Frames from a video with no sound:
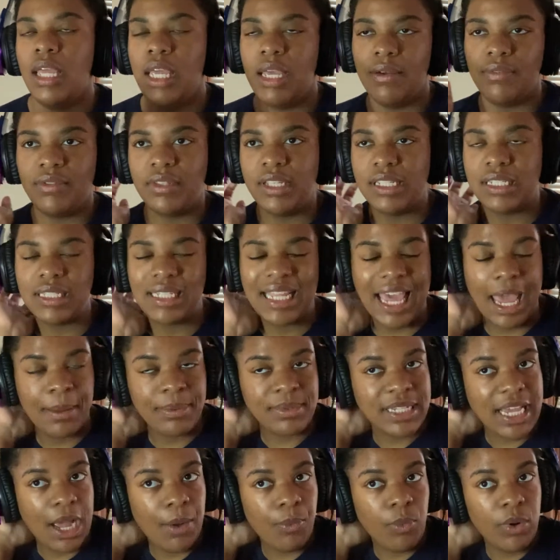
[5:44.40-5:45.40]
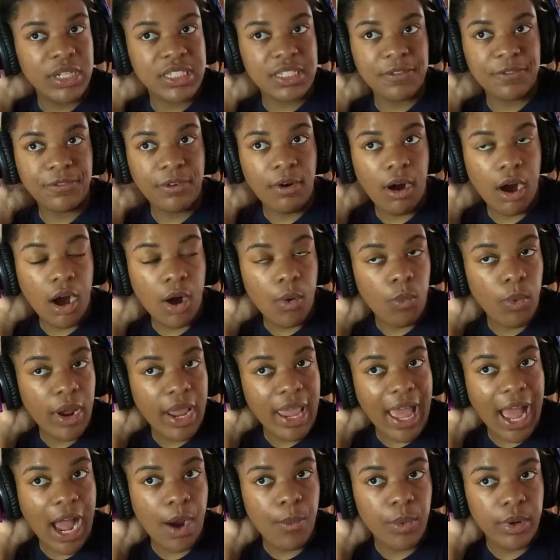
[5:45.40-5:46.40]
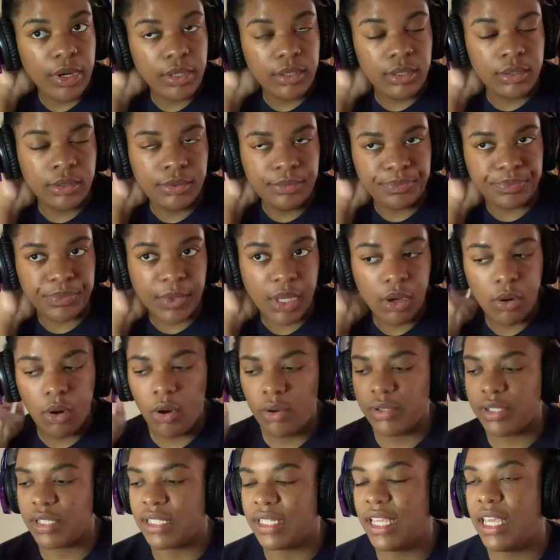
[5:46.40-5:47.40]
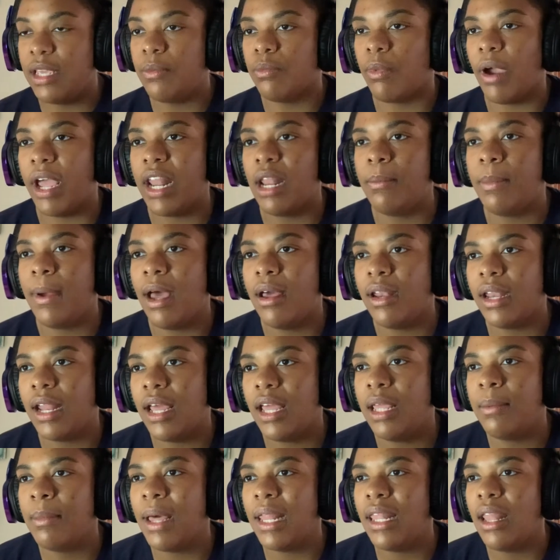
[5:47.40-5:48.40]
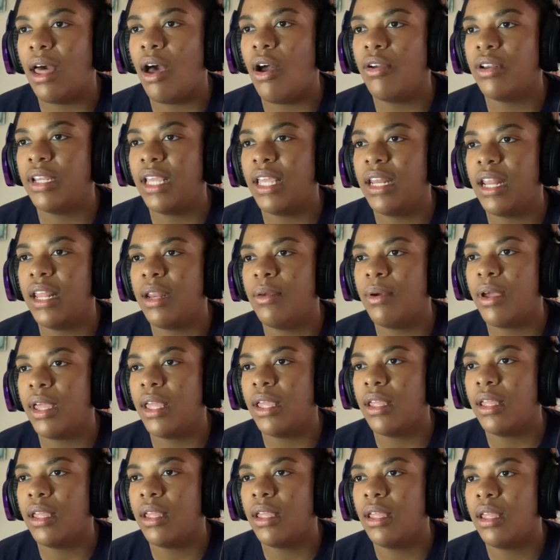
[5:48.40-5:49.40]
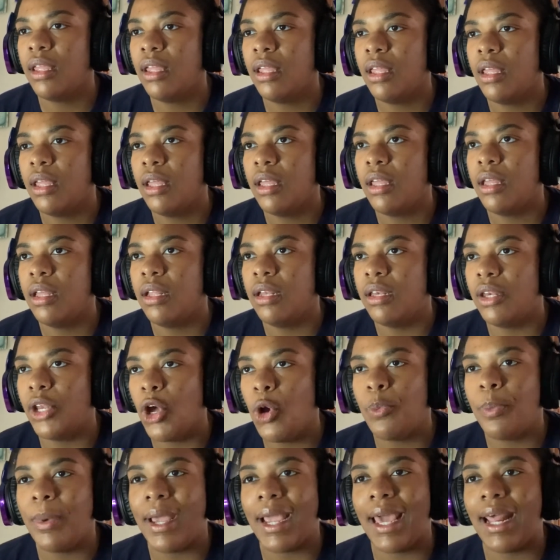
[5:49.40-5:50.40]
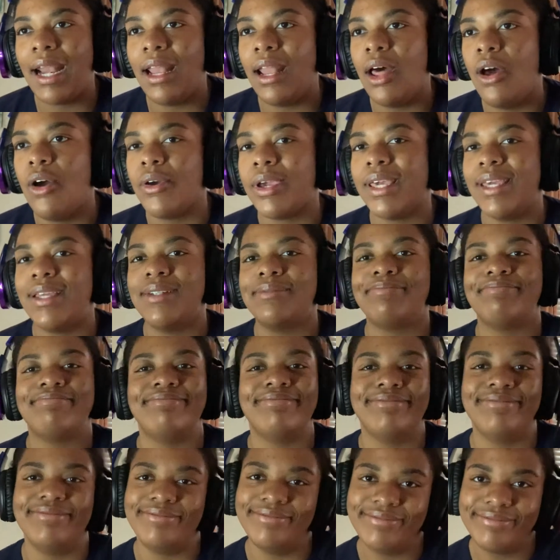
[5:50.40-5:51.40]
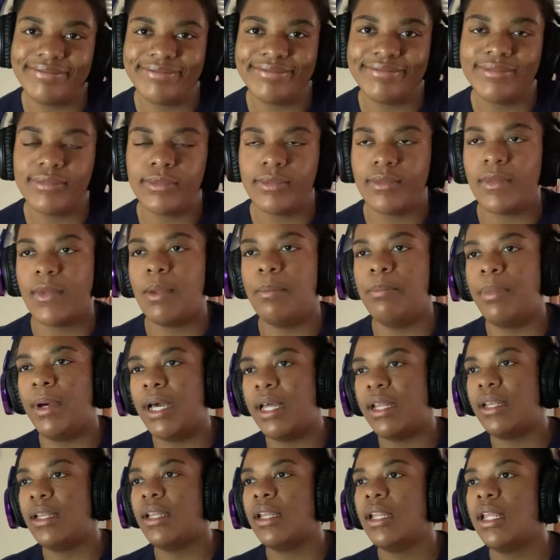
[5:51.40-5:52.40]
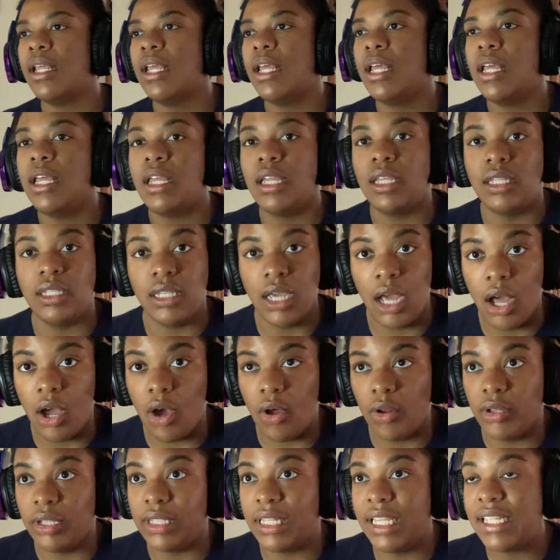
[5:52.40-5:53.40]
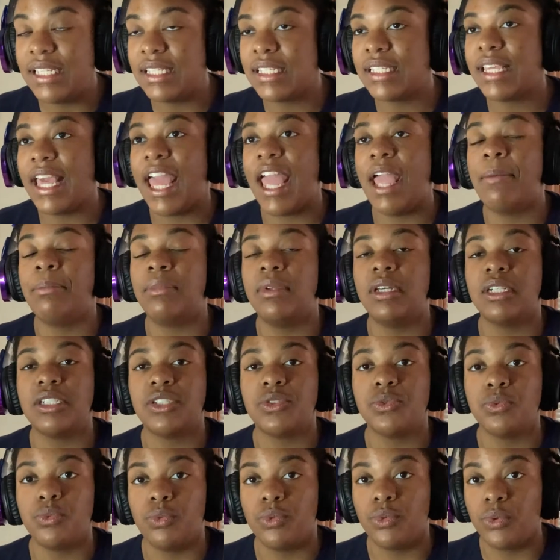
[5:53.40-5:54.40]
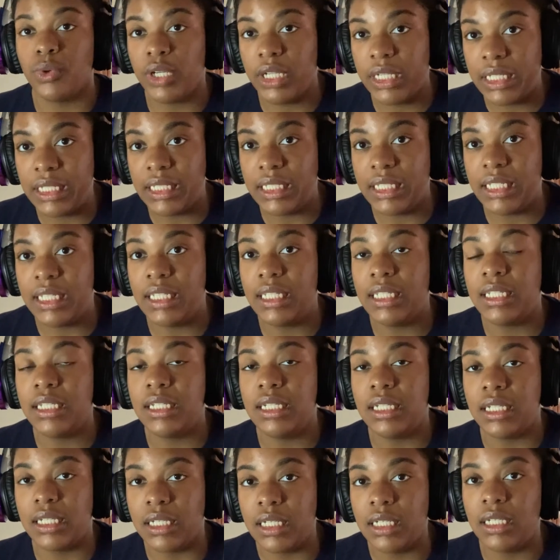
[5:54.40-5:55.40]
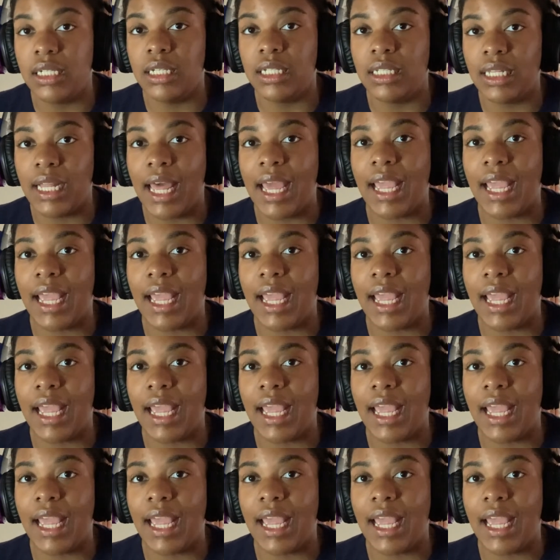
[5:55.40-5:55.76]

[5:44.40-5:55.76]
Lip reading: If this laptop wasn't far away, I would go on Steam right about now. Am I logged in anyway? Nope, I gotta log in. But y'all, this game looks really good.